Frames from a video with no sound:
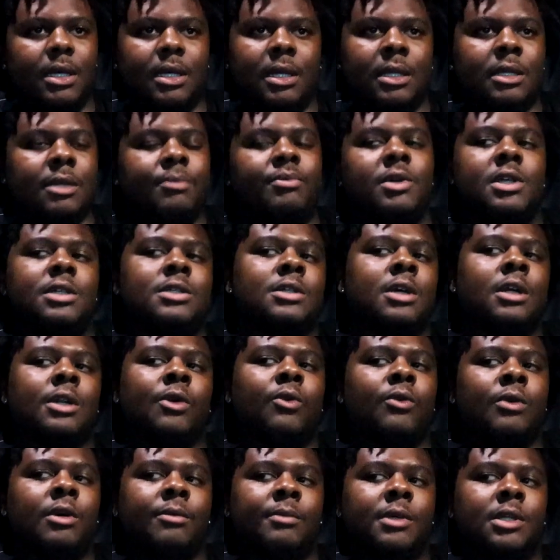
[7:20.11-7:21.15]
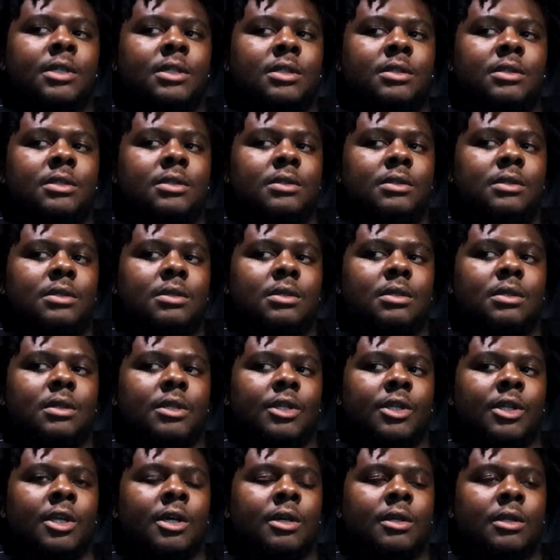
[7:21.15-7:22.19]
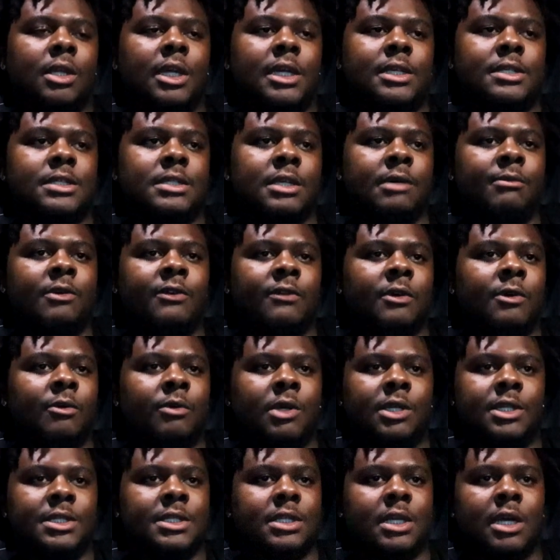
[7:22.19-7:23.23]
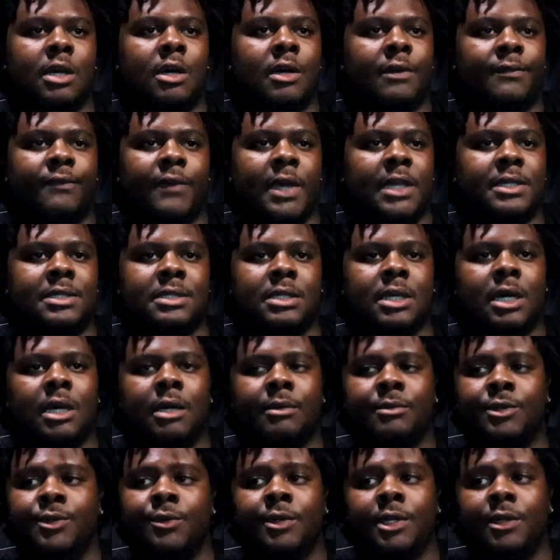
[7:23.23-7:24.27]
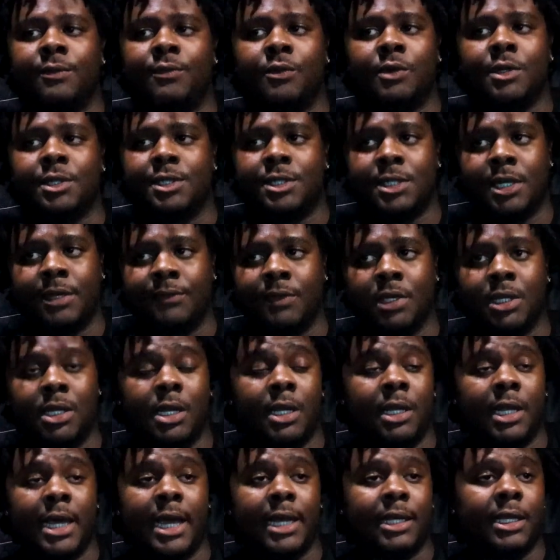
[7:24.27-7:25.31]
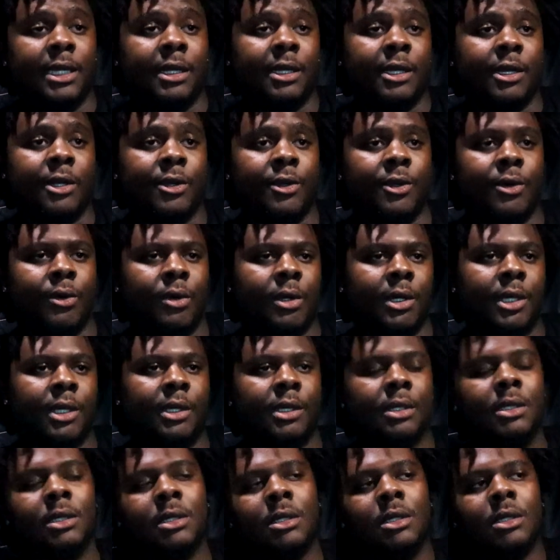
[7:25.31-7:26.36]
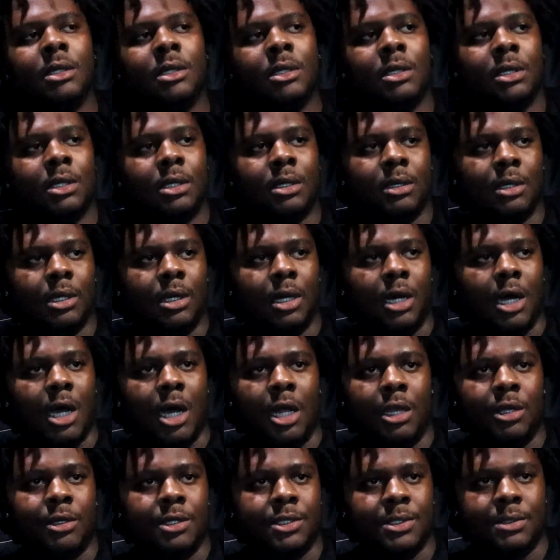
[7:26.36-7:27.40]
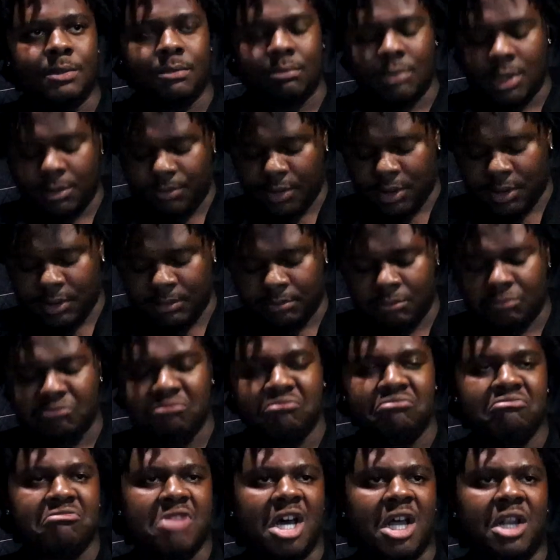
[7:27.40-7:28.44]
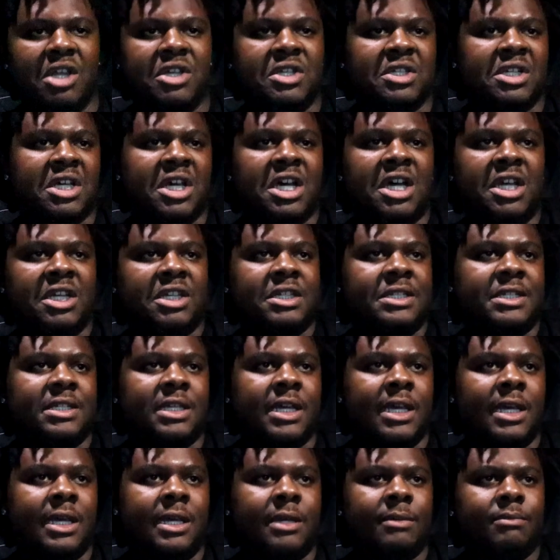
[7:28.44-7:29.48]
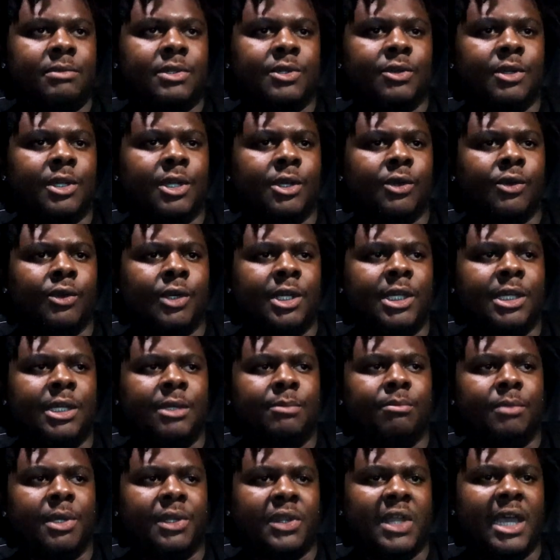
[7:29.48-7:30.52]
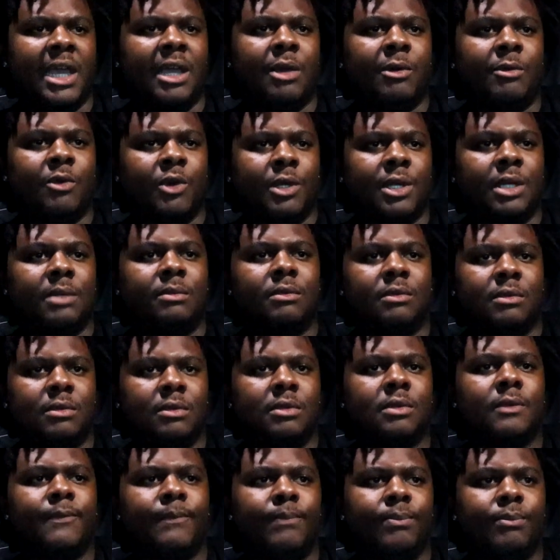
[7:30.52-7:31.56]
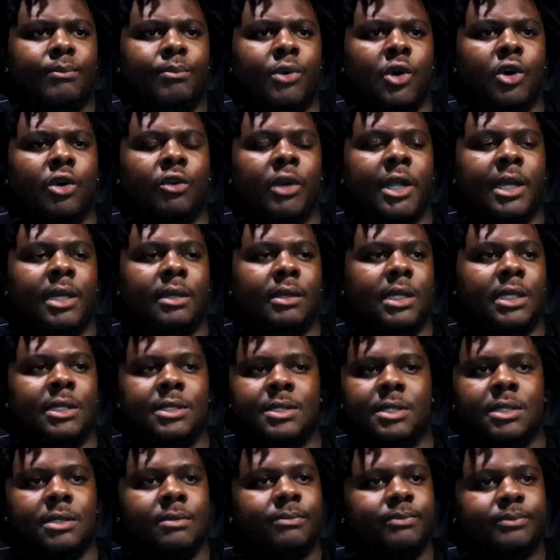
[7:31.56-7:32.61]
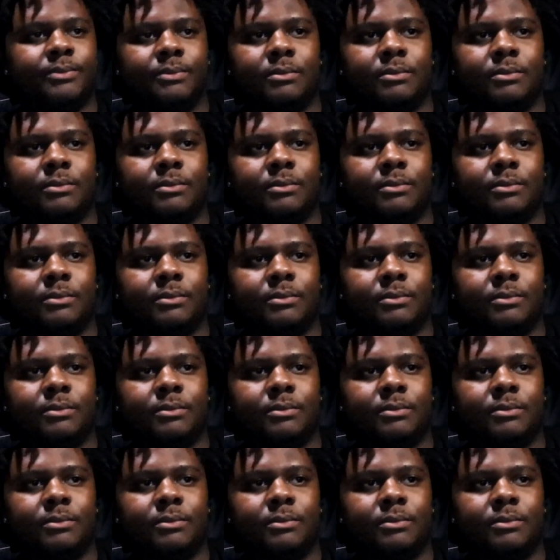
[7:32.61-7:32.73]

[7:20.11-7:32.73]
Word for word: It depends on the woman. You know, like some of them want to stay on FaceTime twenty four seven, and that can get annoying. Right. Others, I mean, others I understand to a degree. But as far as pull rate, pull rate easy.